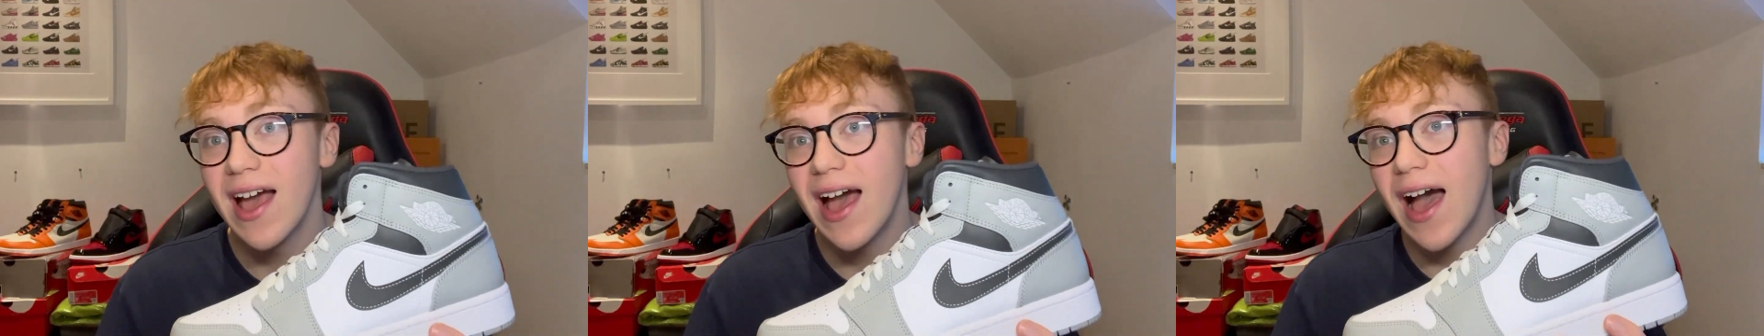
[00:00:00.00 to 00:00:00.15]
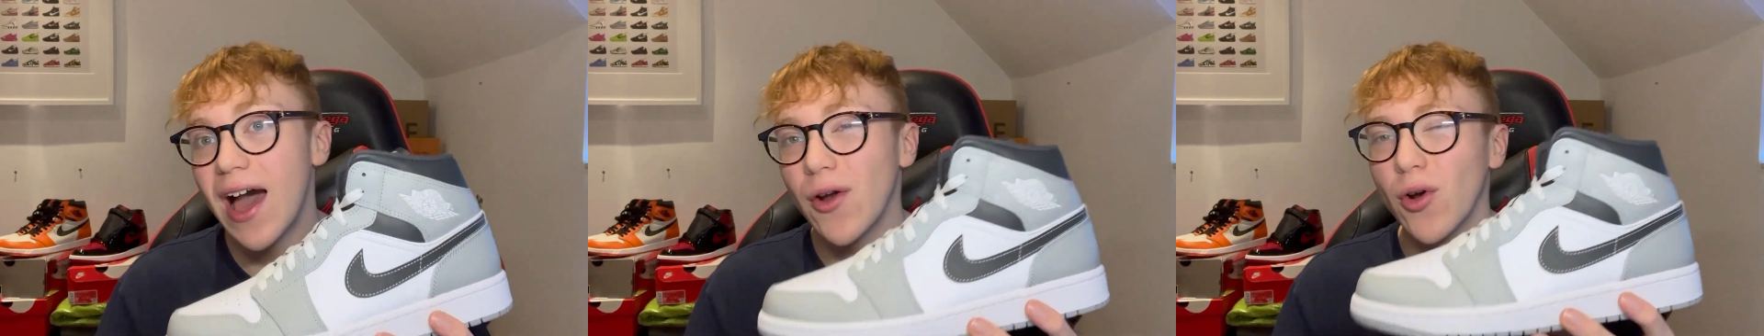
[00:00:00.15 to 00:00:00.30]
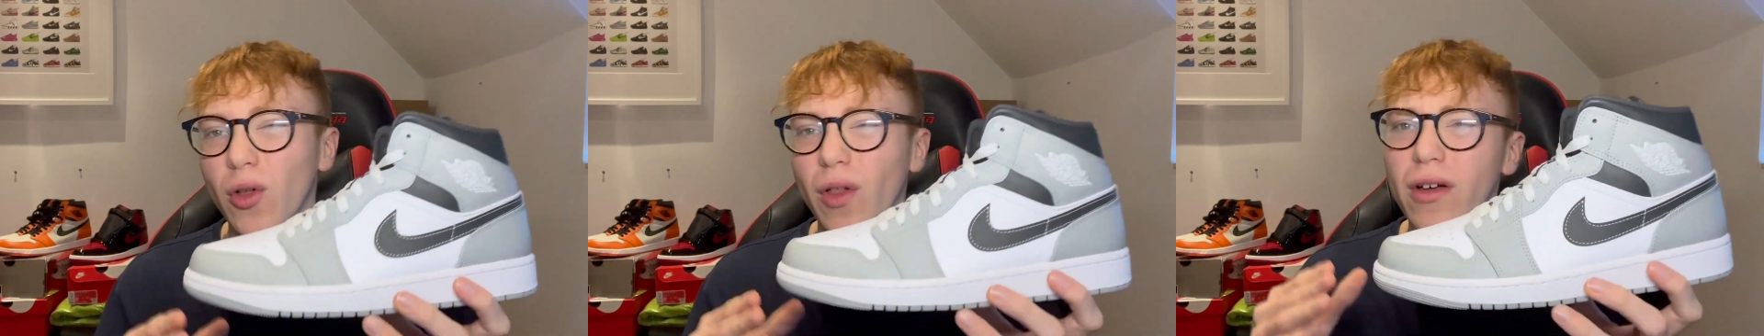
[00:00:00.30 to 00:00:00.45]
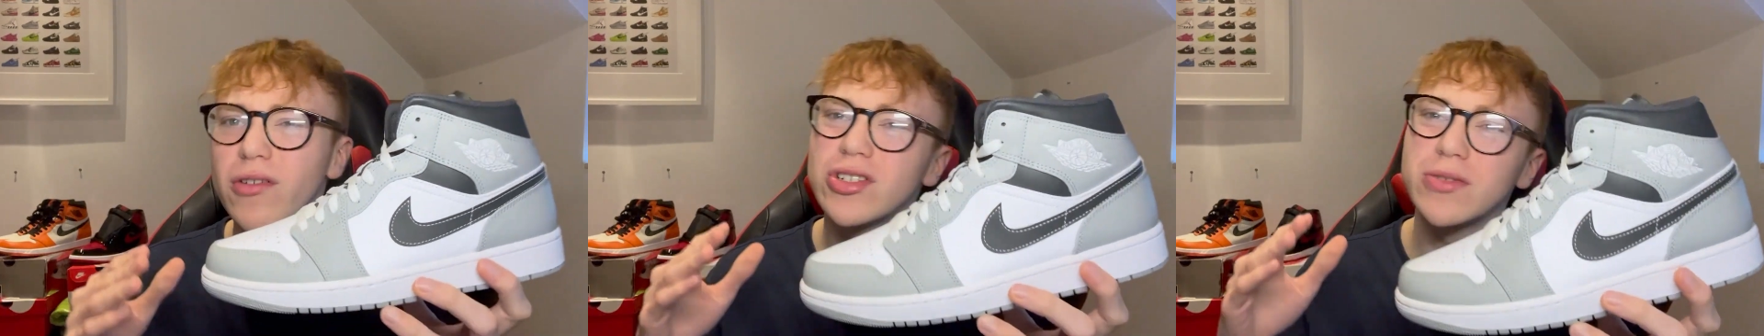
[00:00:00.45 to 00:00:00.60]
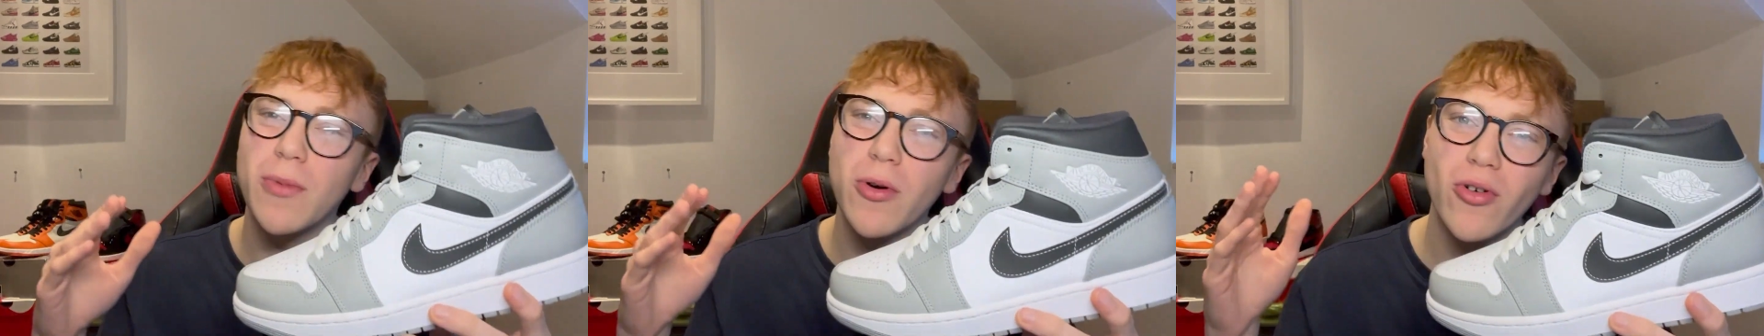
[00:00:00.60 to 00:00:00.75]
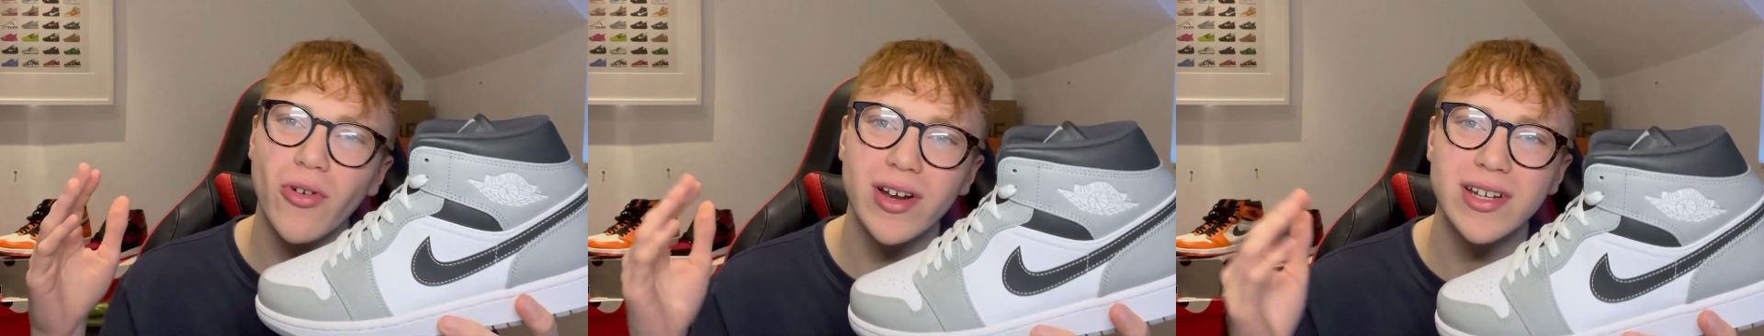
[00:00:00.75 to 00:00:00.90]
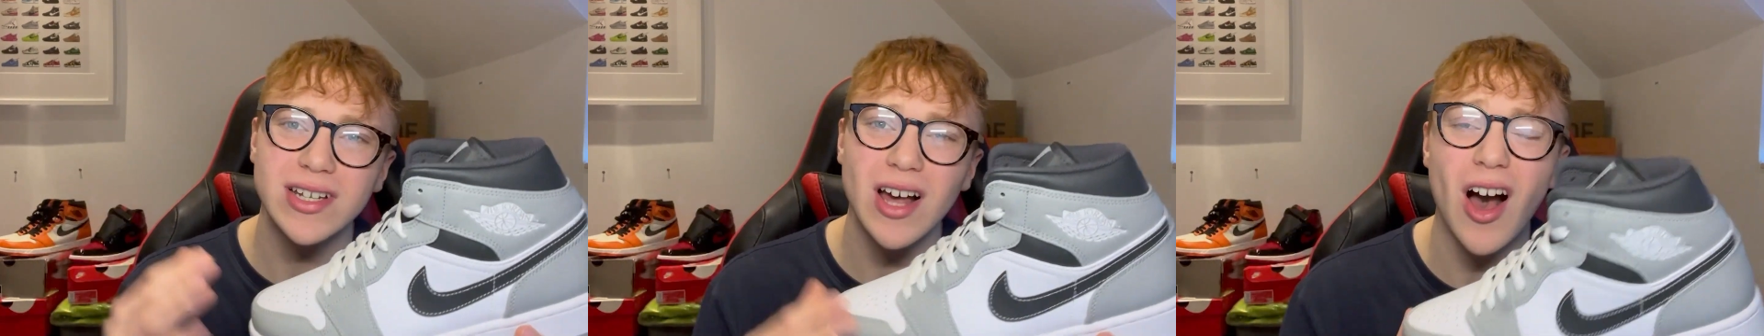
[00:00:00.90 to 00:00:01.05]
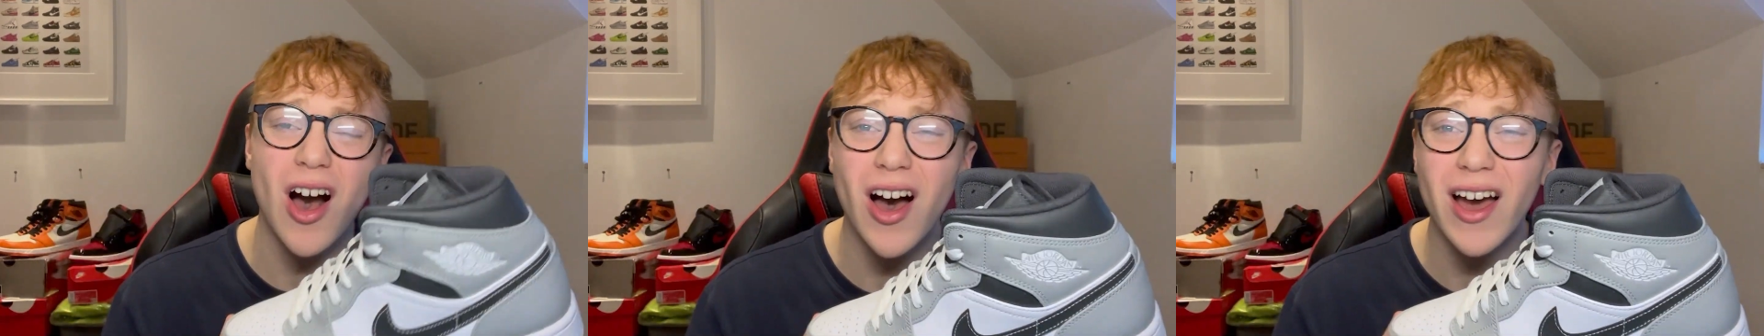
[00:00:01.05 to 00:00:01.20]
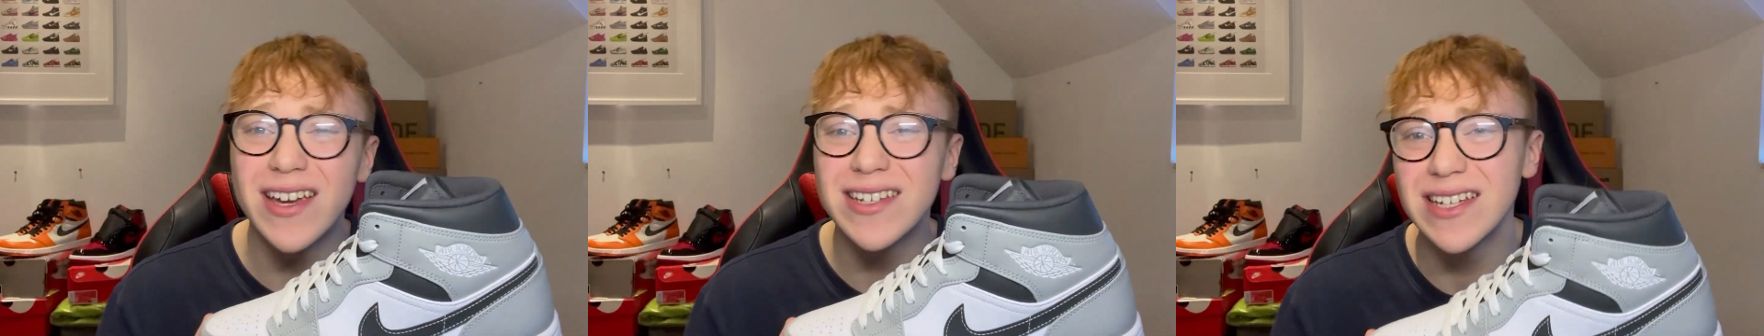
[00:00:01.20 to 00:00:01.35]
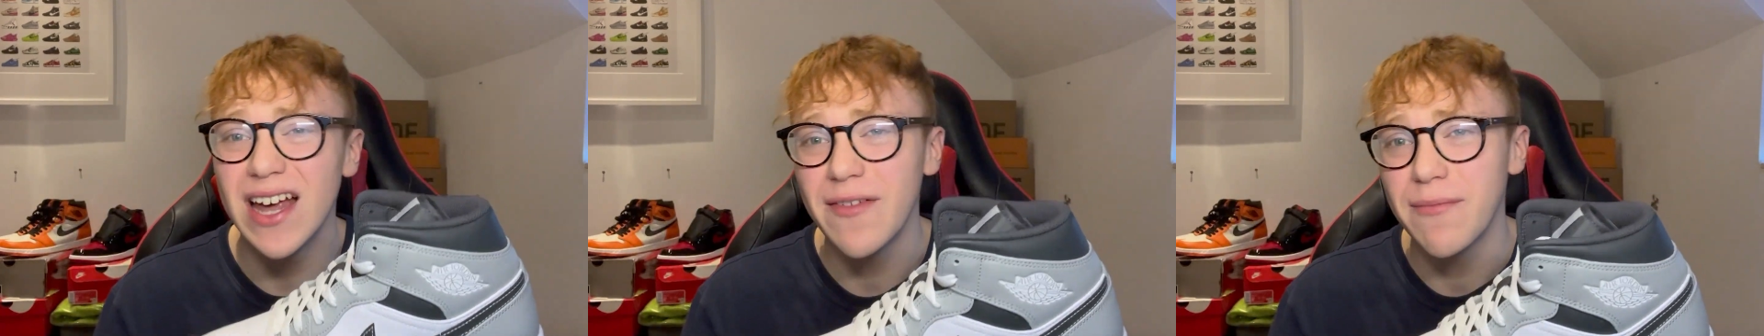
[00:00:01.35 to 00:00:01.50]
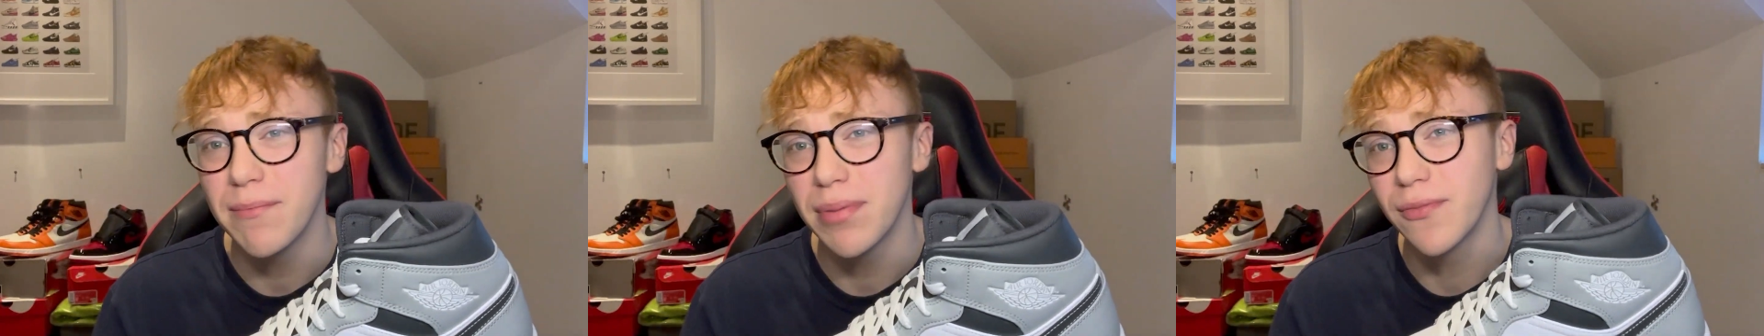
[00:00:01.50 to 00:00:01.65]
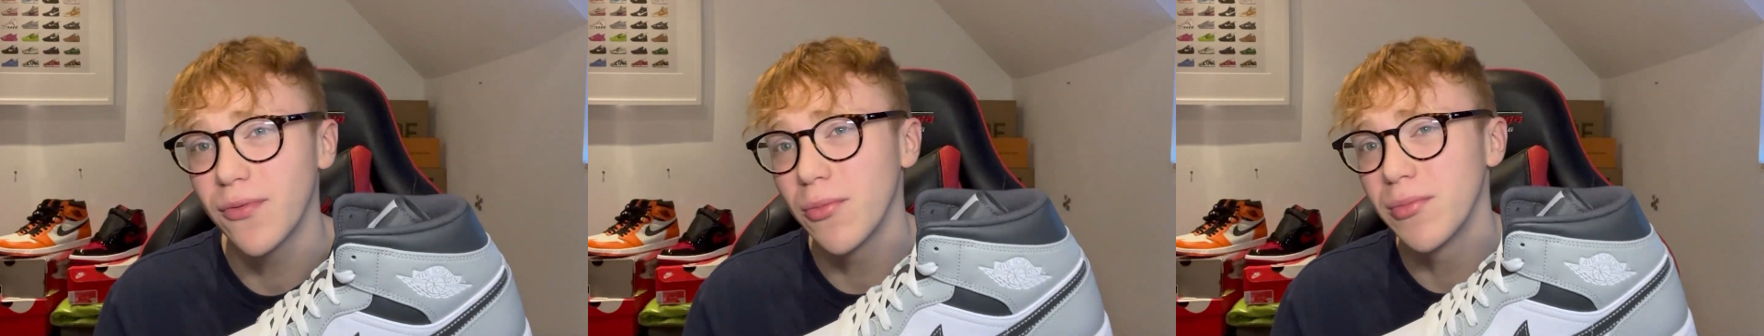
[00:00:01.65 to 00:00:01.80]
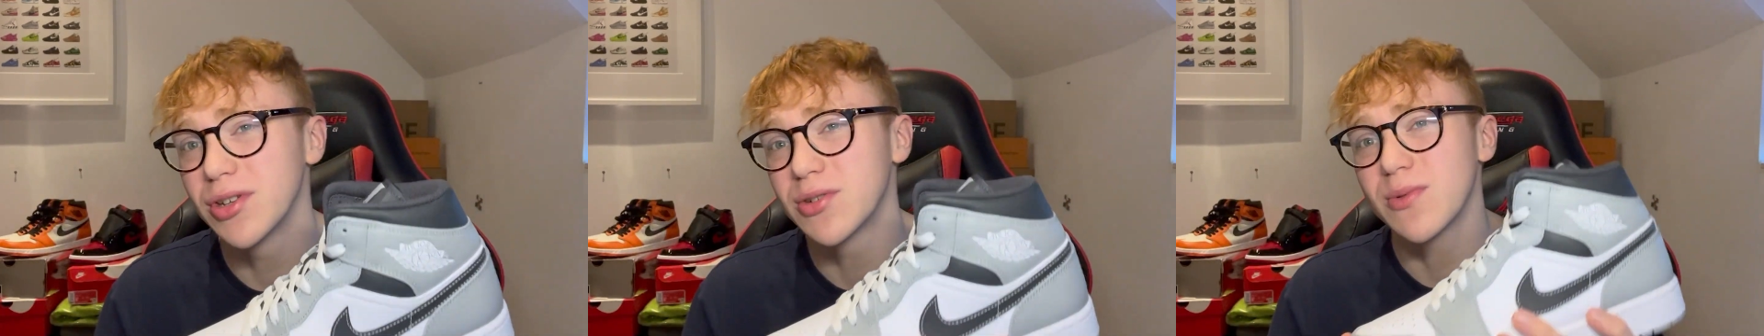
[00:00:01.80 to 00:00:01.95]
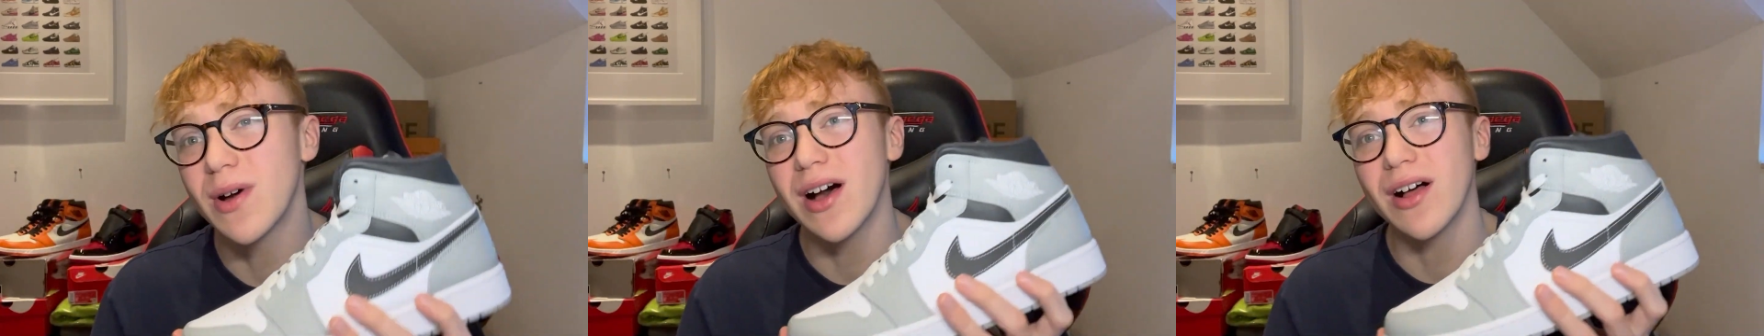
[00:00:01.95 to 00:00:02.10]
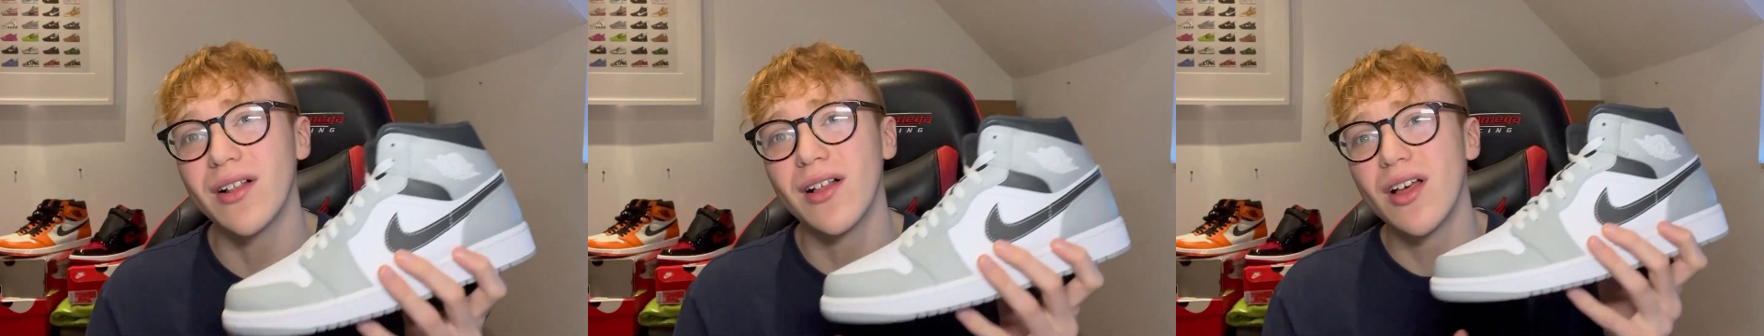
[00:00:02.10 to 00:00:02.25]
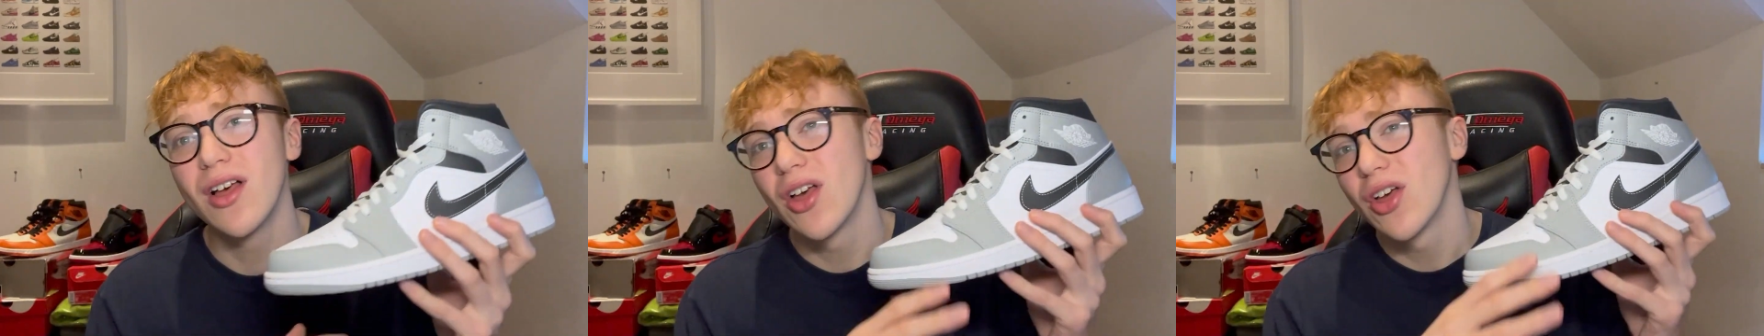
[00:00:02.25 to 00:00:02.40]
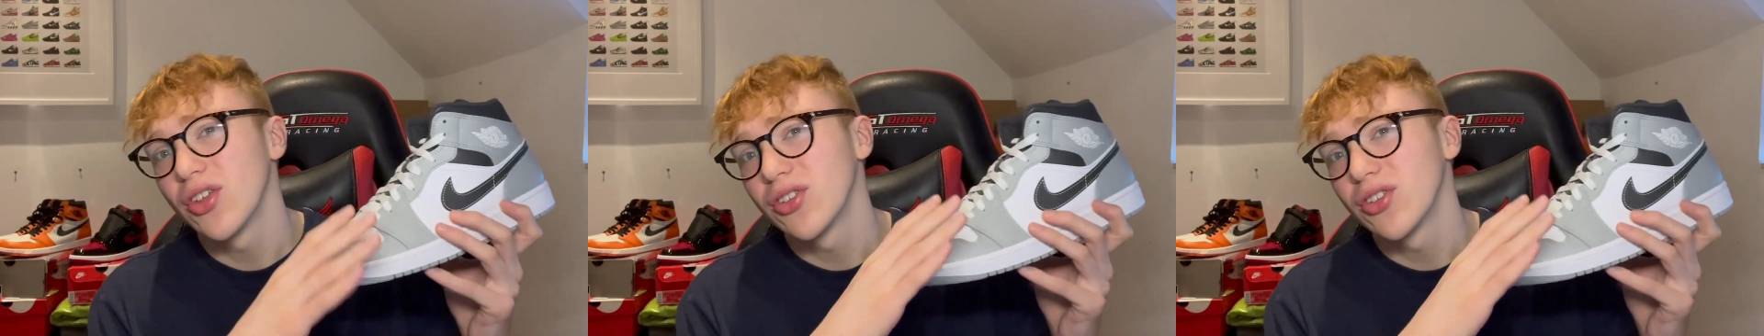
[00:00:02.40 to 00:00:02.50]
And although Smoke Grey's highs haven't performed as well,